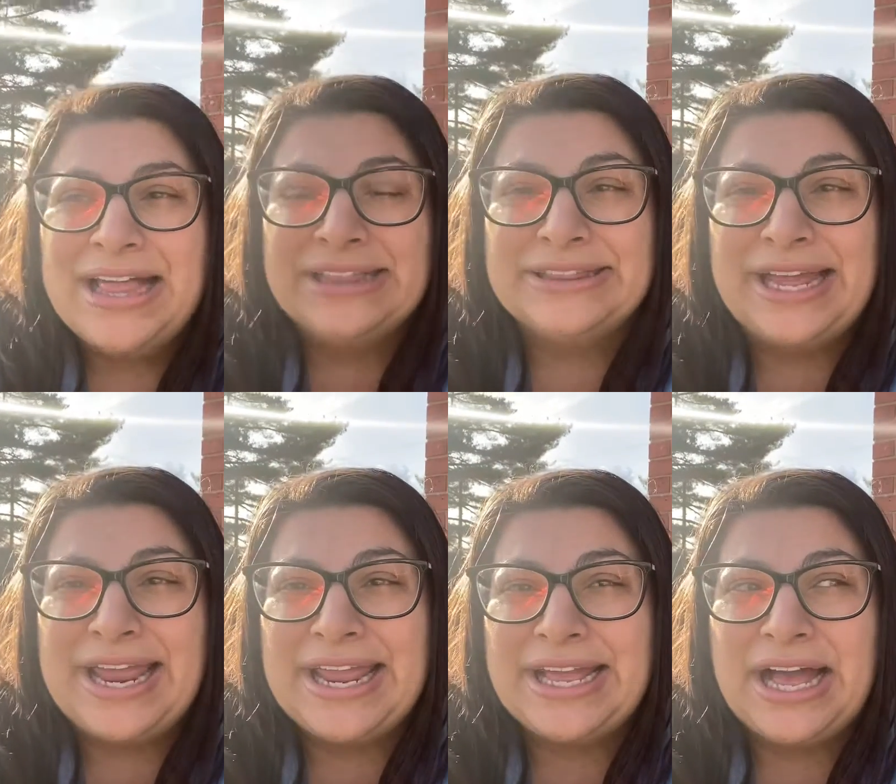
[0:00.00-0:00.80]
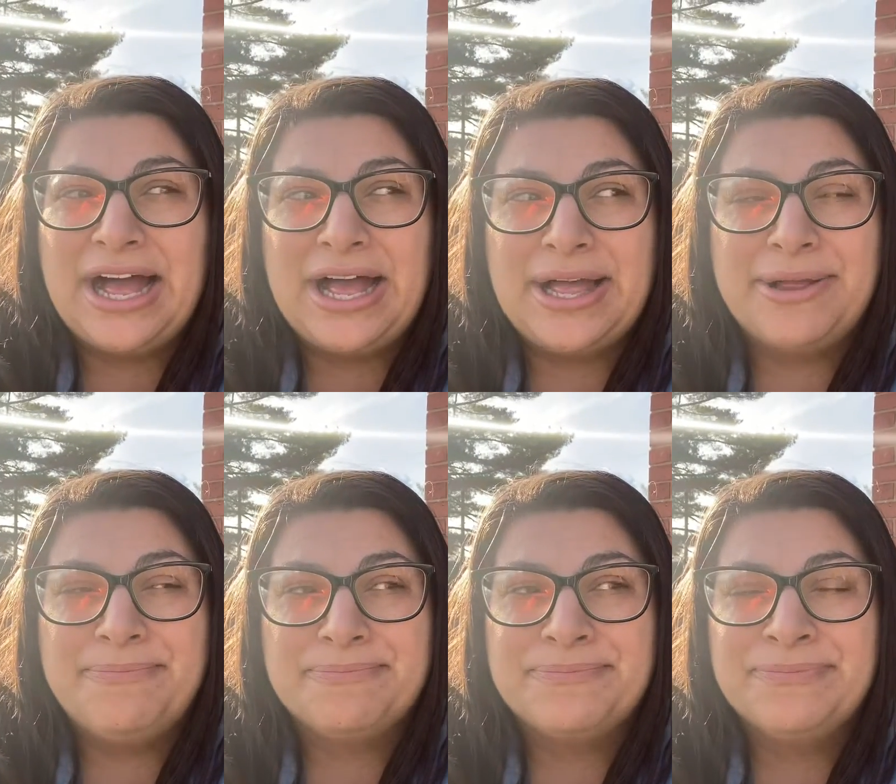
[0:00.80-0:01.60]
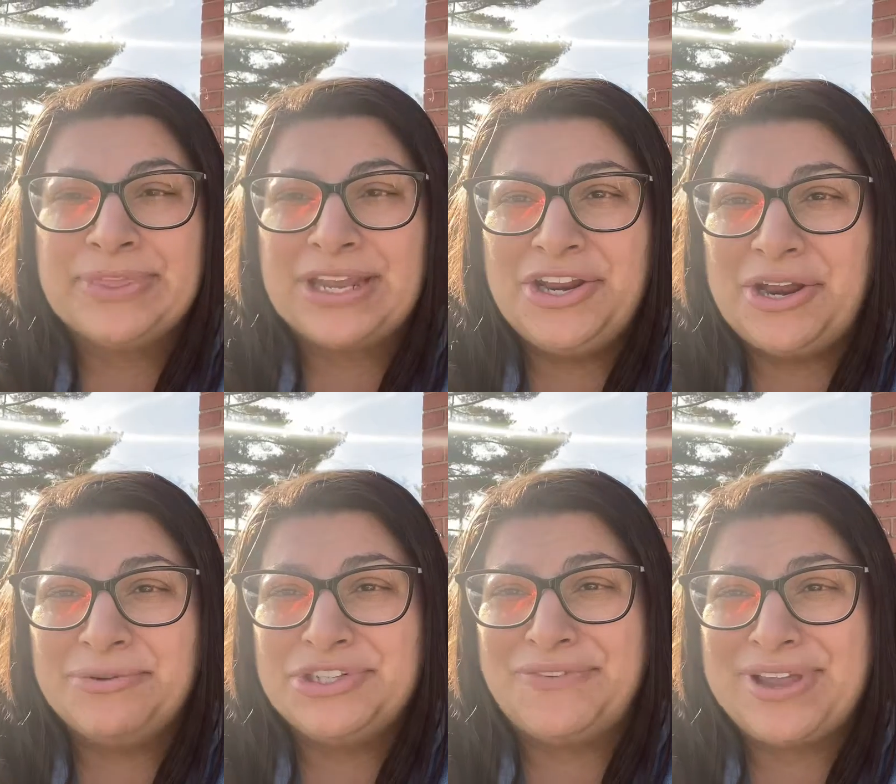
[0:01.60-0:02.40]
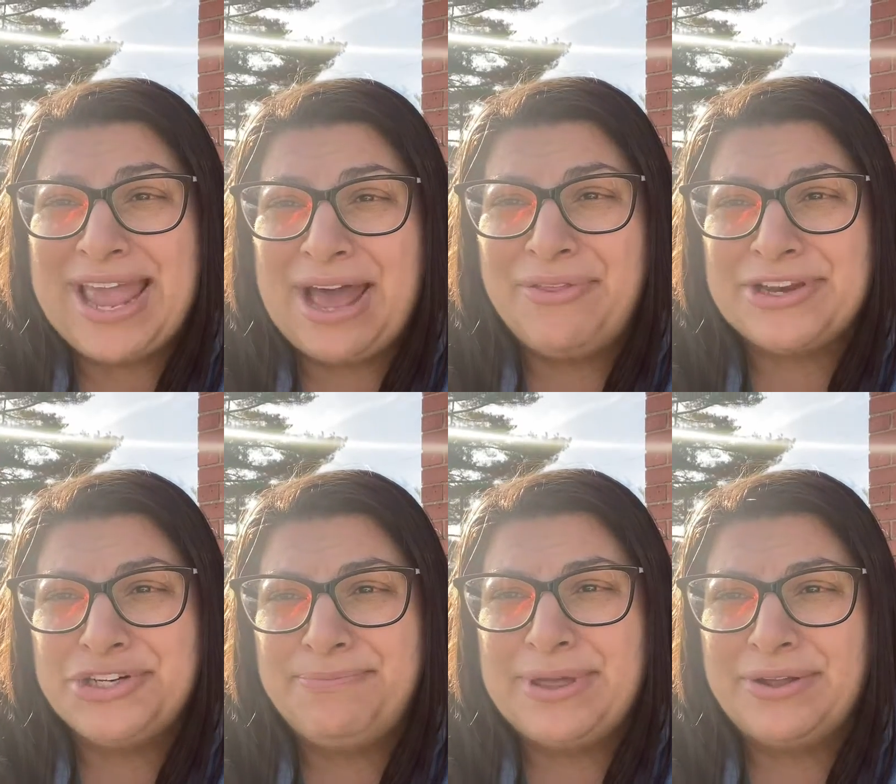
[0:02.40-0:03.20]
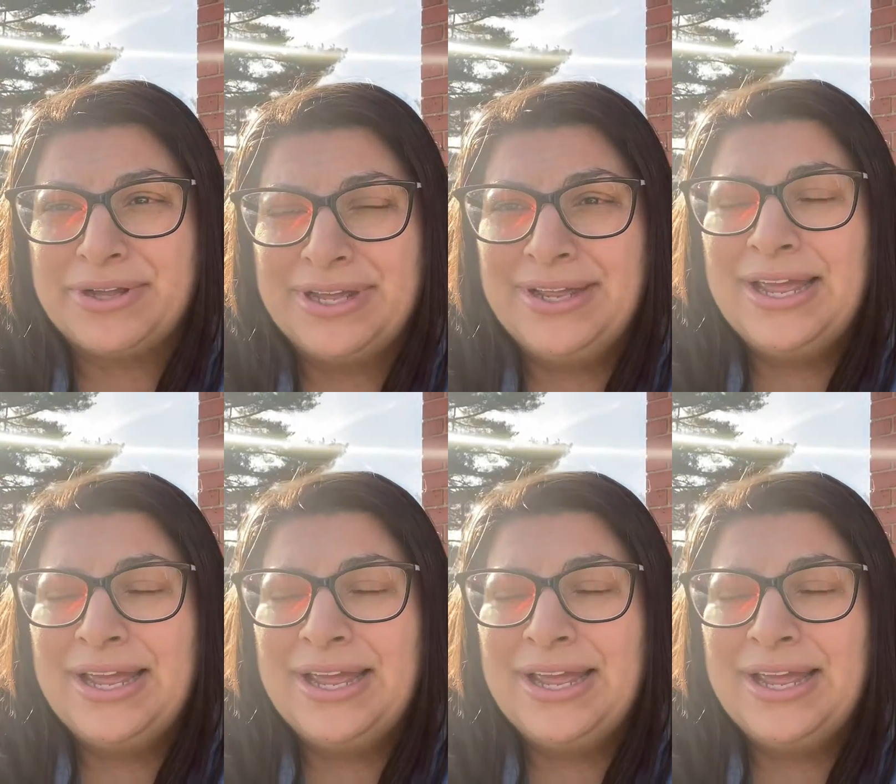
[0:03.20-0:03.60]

Like, um, you know, do you have a cow that you milk?